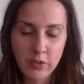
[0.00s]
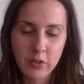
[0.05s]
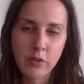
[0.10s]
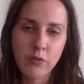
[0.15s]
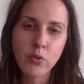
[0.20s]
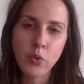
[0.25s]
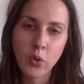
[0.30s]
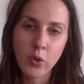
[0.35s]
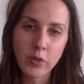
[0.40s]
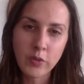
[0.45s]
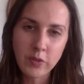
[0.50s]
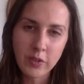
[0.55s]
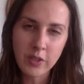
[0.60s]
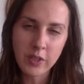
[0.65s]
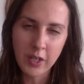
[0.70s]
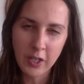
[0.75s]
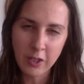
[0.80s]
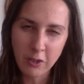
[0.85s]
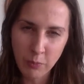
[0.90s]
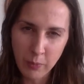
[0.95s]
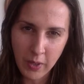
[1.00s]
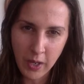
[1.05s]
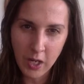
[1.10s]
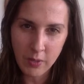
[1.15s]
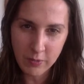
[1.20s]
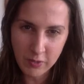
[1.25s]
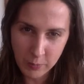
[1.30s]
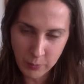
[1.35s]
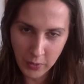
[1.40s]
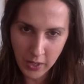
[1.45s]
And of course, he kicked me out of
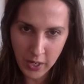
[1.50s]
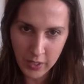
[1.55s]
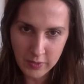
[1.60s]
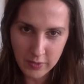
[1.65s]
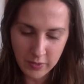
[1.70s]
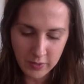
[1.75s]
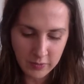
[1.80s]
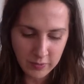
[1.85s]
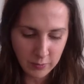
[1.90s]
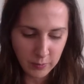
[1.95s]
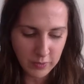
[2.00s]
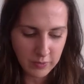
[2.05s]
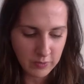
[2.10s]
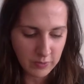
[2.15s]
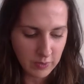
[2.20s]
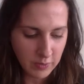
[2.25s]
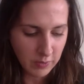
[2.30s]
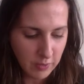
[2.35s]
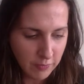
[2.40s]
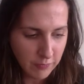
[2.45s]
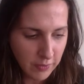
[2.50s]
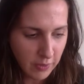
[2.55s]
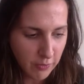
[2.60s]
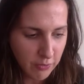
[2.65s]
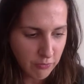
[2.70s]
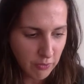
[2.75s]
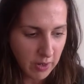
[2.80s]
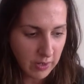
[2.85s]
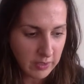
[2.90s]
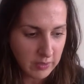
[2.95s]
his practice because he felt
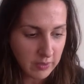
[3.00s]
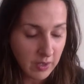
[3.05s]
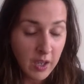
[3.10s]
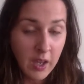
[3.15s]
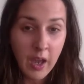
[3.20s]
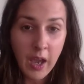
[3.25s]
threatened.